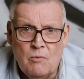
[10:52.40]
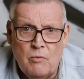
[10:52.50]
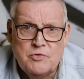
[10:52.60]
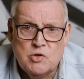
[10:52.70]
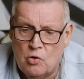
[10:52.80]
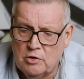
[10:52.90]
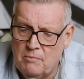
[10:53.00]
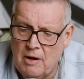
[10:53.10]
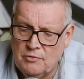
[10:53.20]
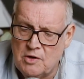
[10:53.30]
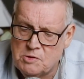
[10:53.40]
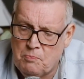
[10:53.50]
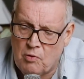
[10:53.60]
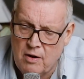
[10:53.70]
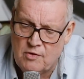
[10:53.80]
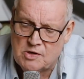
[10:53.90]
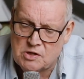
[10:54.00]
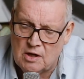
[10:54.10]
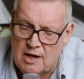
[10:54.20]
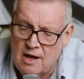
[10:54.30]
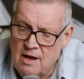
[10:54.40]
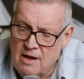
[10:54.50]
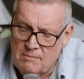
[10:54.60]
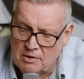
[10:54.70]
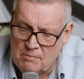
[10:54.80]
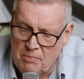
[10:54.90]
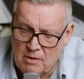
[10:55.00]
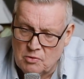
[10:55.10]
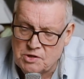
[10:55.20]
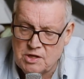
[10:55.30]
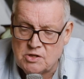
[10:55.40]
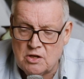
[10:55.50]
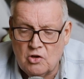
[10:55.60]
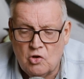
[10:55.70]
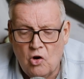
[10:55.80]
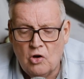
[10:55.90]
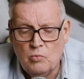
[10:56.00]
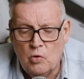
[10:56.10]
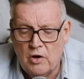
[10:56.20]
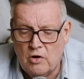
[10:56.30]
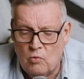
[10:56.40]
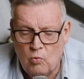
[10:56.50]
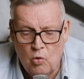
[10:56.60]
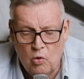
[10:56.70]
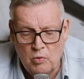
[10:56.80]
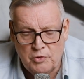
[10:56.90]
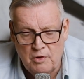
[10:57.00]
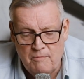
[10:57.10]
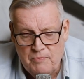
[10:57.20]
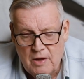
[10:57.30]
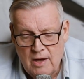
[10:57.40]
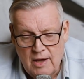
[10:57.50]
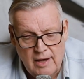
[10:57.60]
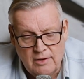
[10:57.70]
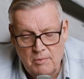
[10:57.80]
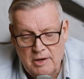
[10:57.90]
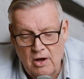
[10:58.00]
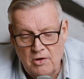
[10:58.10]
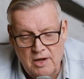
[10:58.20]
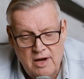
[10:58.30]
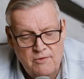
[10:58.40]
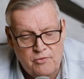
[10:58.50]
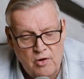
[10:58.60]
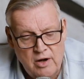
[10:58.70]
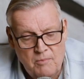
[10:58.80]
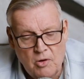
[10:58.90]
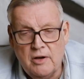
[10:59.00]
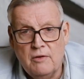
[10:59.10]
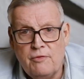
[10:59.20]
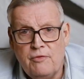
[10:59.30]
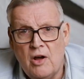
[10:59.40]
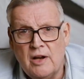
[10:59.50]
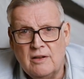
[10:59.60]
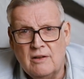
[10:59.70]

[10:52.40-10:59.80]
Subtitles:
We've talked about this previously, but the Bible says that God will go to war with them, and there'll be no need for anybody to fight.